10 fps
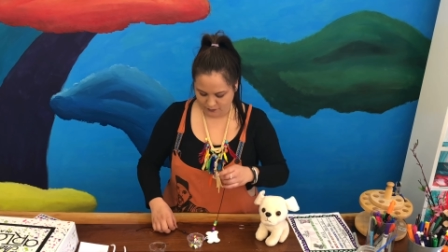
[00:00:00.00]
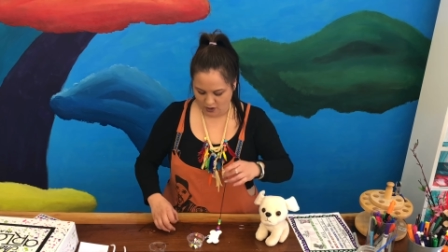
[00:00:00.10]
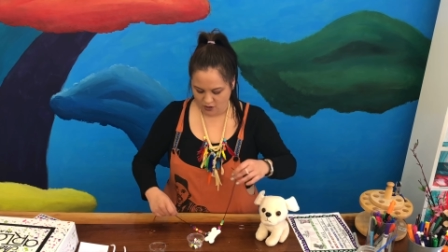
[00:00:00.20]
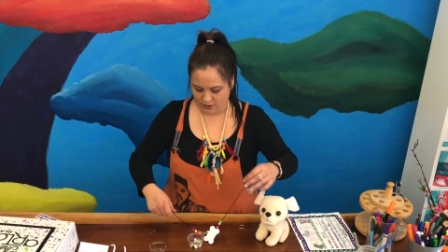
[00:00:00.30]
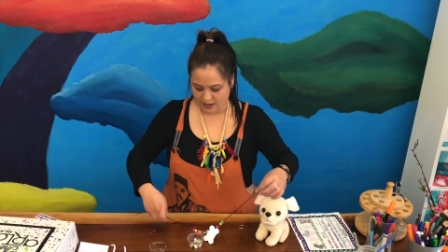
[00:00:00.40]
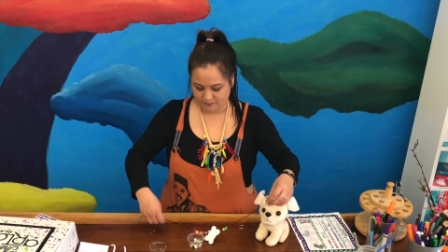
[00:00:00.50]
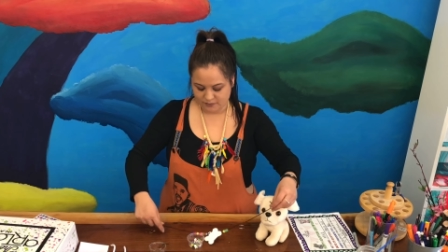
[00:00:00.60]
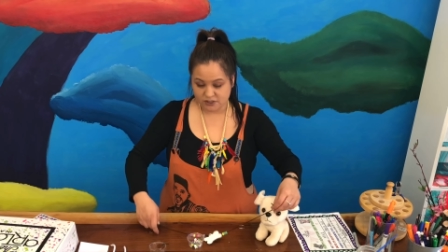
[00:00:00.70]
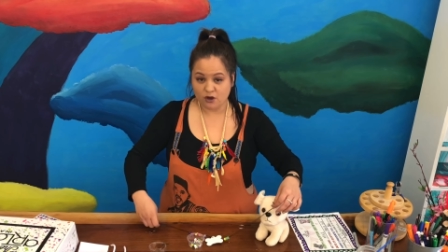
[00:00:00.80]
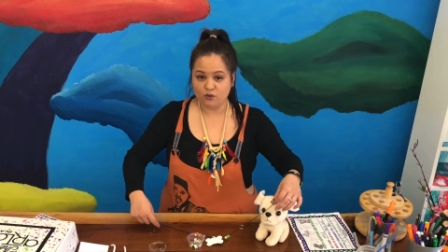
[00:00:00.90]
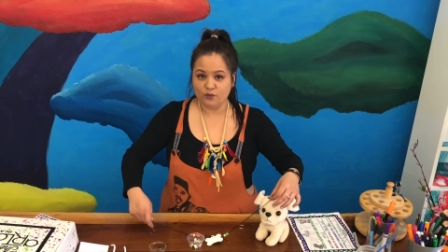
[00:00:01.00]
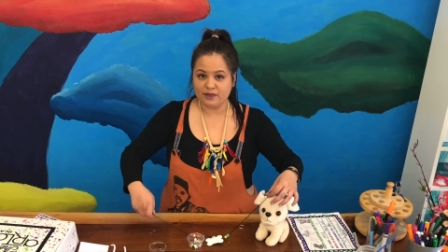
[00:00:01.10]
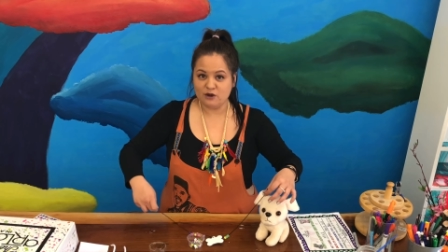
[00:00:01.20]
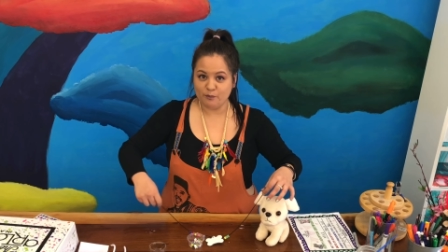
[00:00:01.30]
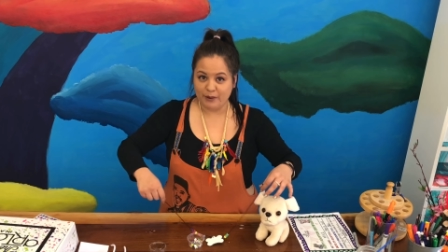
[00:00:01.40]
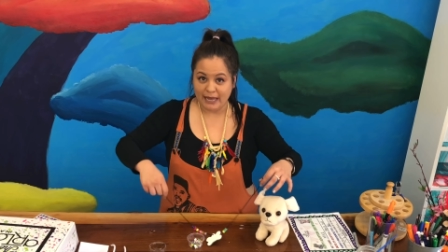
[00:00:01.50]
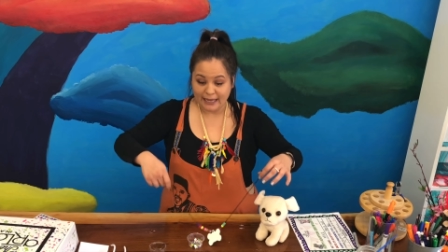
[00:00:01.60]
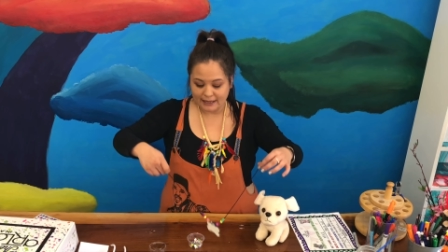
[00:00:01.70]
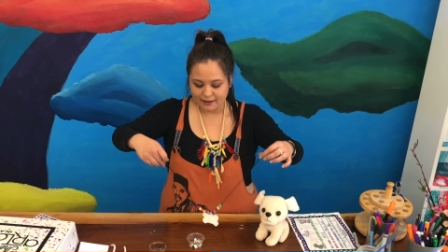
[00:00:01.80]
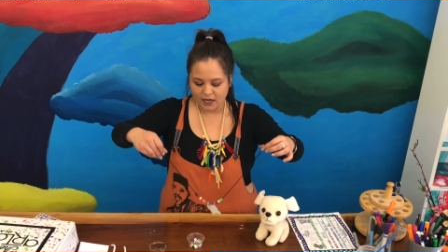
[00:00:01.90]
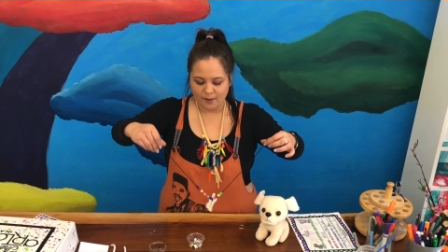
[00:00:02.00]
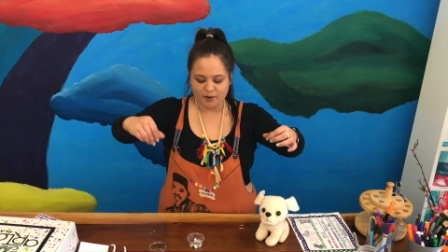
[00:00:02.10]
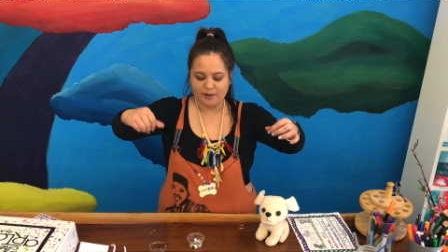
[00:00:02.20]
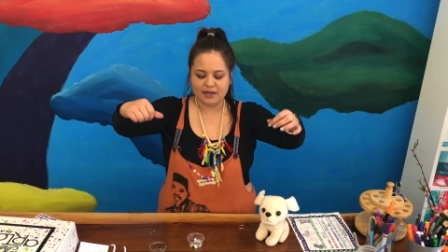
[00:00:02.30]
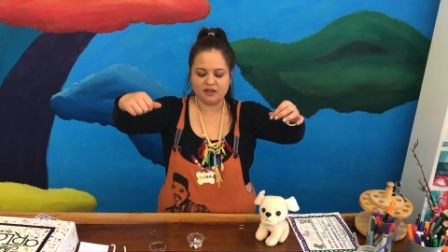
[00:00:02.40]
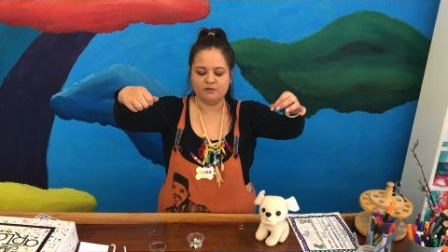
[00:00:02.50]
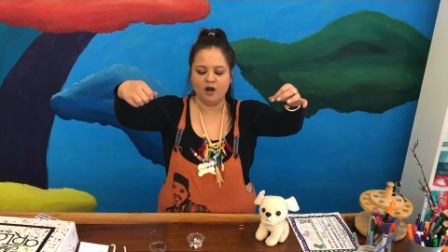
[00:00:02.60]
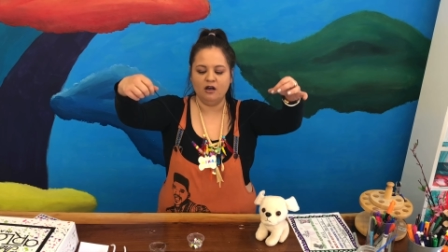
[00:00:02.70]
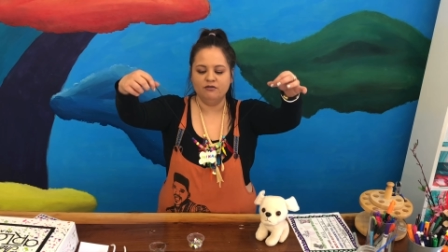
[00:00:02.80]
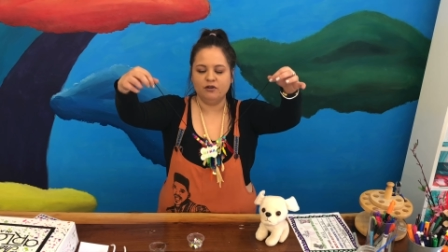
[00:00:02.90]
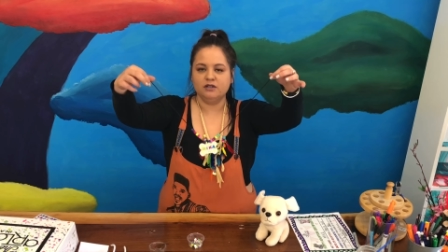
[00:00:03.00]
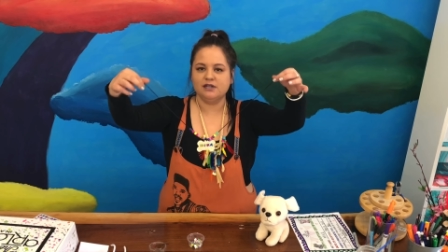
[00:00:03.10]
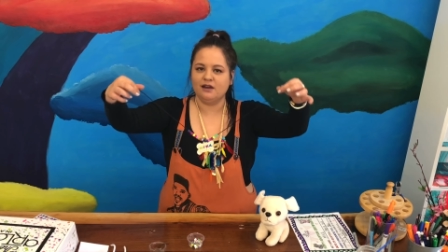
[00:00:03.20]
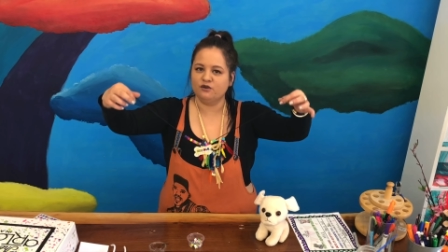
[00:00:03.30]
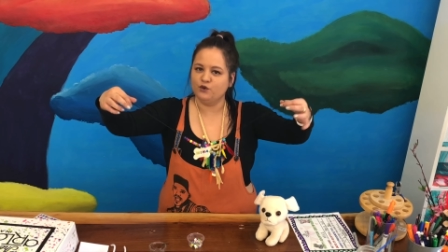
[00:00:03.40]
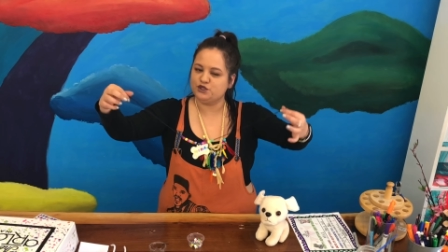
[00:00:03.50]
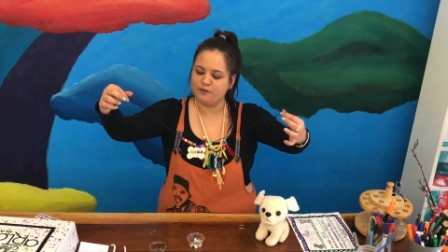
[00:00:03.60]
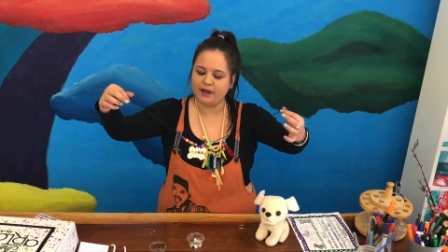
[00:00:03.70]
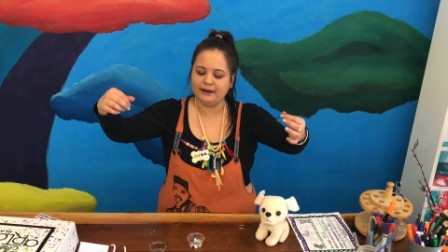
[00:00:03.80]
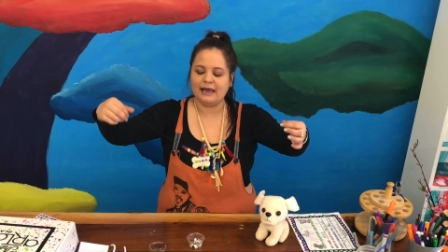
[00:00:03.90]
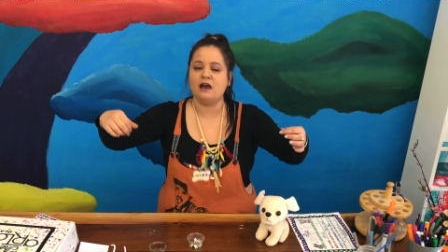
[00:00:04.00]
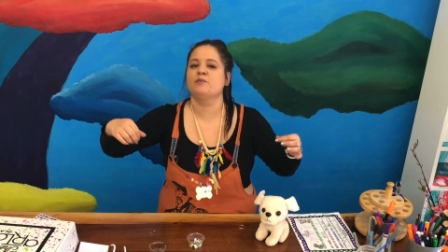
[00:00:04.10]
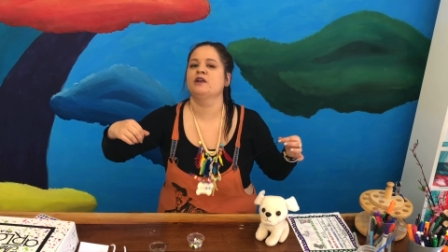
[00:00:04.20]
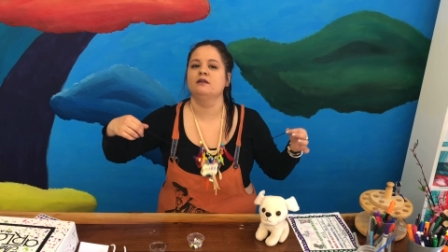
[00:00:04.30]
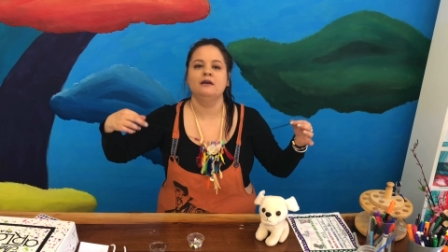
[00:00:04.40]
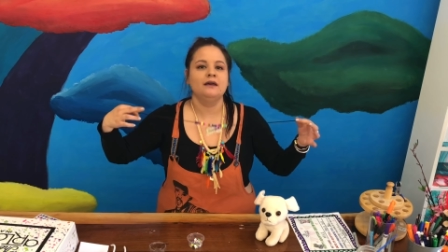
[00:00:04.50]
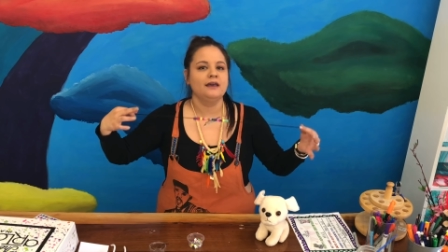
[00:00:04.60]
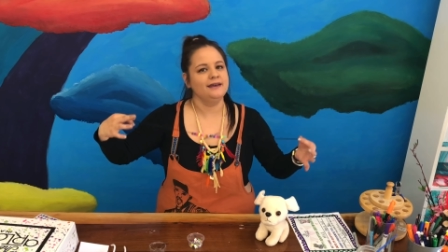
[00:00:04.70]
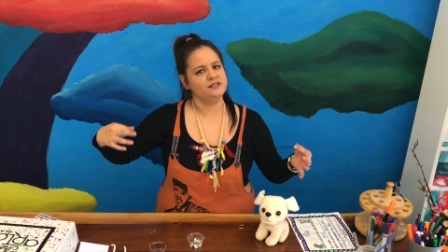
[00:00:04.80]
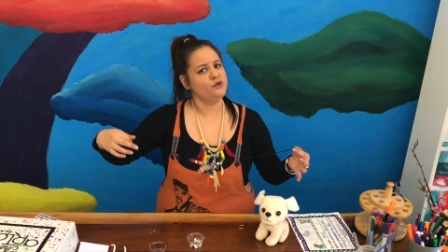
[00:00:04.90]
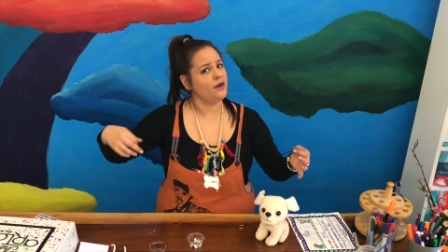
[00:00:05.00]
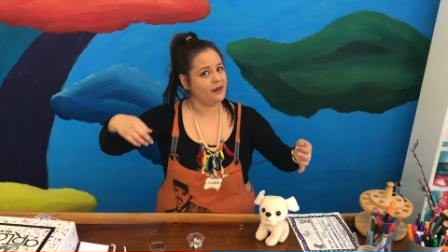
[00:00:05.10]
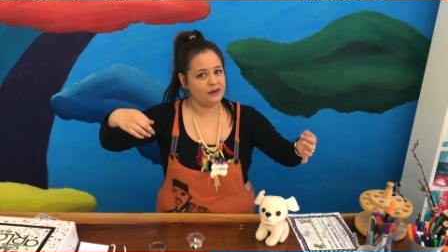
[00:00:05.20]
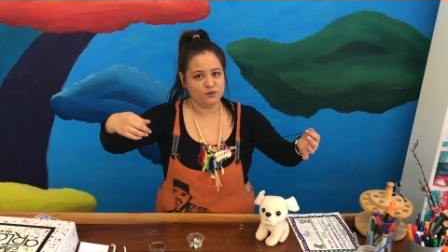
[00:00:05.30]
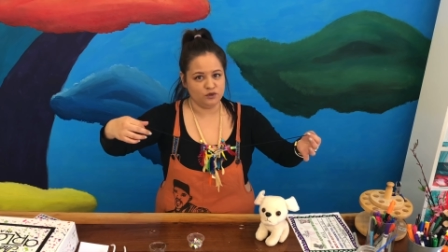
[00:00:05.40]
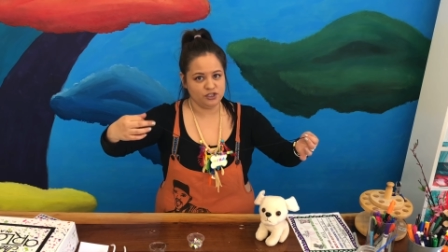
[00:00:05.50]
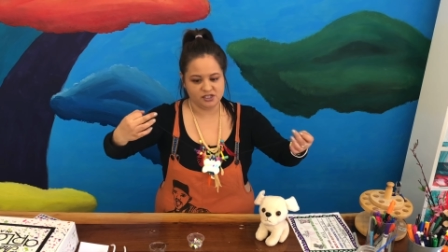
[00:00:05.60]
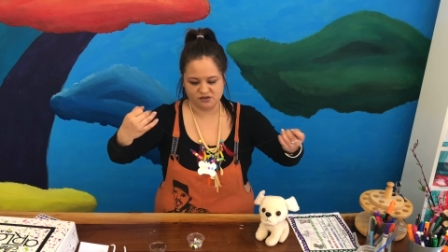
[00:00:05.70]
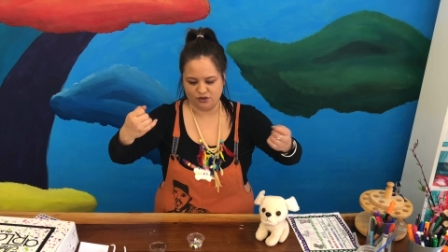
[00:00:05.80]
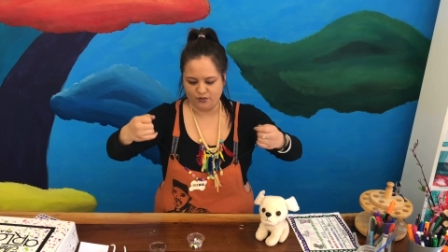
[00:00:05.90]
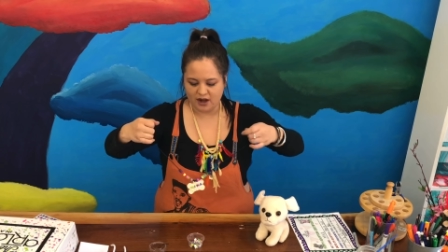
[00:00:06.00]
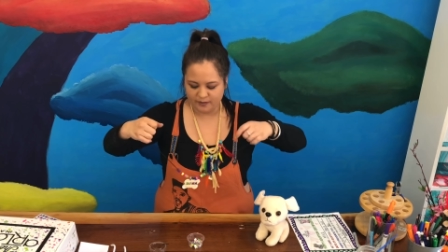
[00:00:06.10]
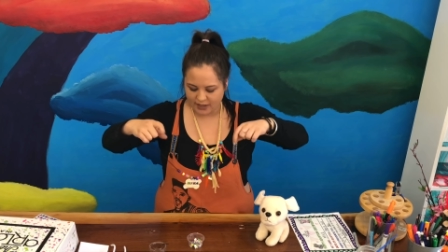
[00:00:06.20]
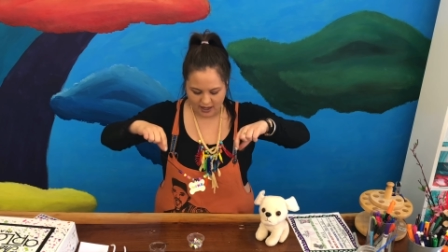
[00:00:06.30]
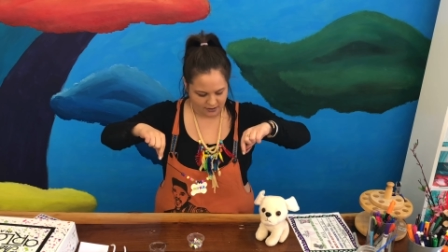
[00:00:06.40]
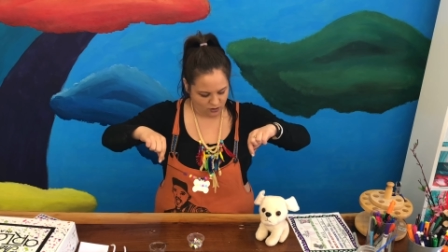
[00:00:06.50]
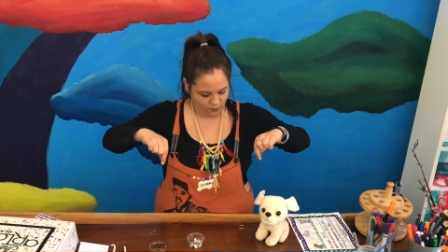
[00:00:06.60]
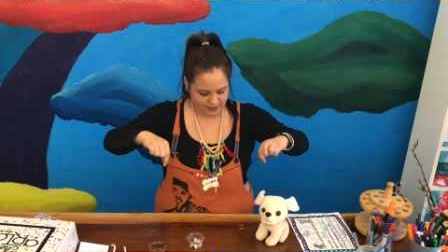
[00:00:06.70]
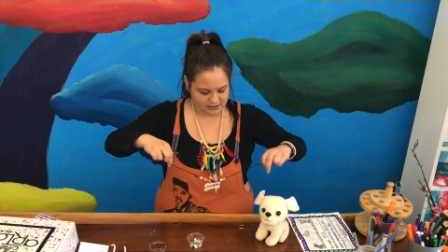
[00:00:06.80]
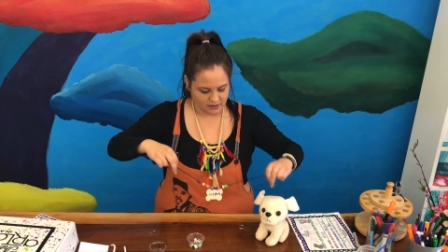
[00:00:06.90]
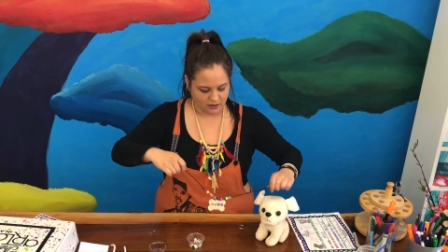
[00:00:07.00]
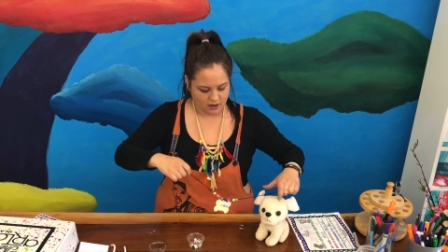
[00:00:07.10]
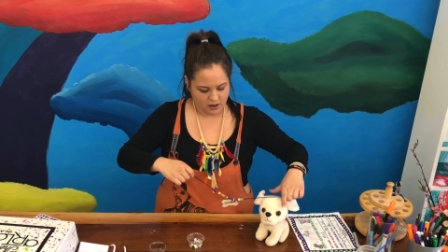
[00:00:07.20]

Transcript: Okay, so without picking it up and making them all fall down, which might happen, it's okay, we'll just thread them again, no big deal.